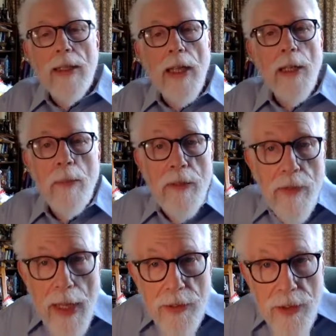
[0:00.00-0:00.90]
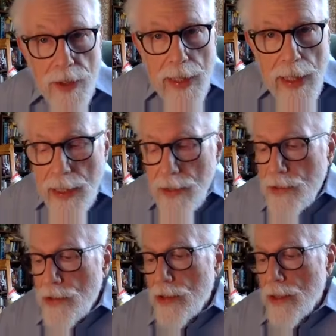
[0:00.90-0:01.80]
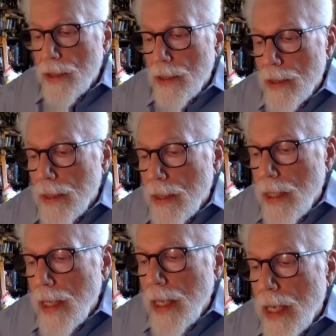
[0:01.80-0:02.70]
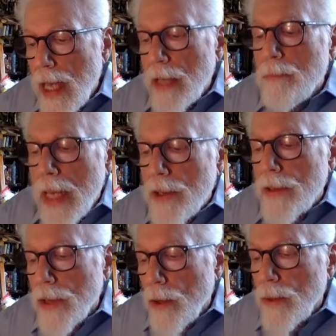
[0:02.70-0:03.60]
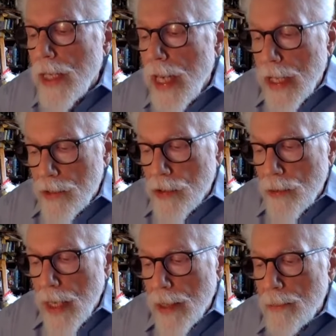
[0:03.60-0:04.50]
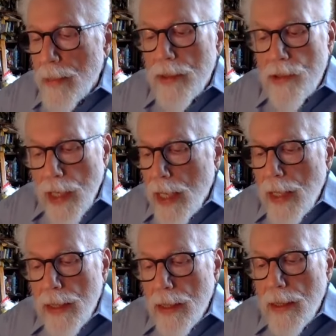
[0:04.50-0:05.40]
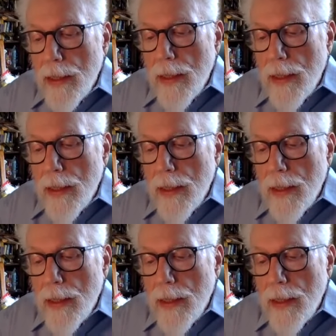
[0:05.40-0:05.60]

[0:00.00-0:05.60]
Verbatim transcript: Let him advance to the east and make the holy hexagram, saying,